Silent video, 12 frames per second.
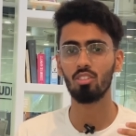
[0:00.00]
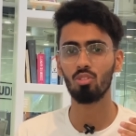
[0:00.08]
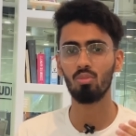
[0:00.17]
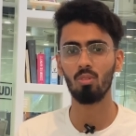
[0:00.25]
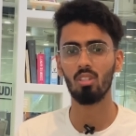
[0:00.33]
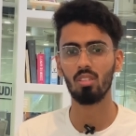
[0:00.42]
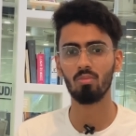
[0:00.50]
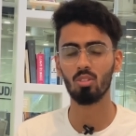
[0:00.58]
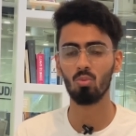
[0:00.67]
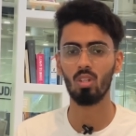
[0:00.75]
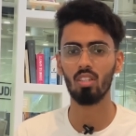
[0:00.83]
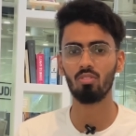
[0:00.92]
in two
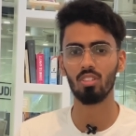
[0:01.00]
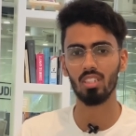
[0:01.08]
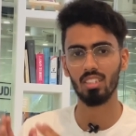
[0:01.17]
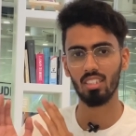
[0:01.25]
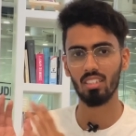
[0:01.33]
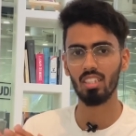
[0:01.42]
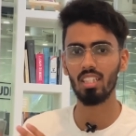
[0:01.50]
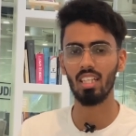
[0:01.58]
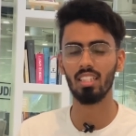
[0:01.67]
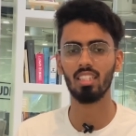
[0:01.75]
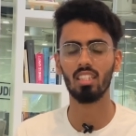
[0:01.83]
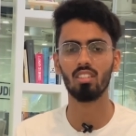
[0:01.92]
volumes, one for the
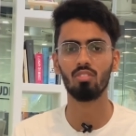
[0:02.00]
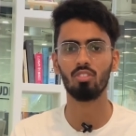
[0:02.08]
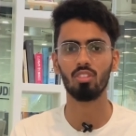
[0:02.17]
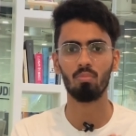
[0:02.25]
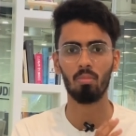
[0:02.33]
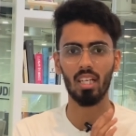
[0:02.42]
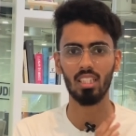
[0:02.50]
theory and the other for the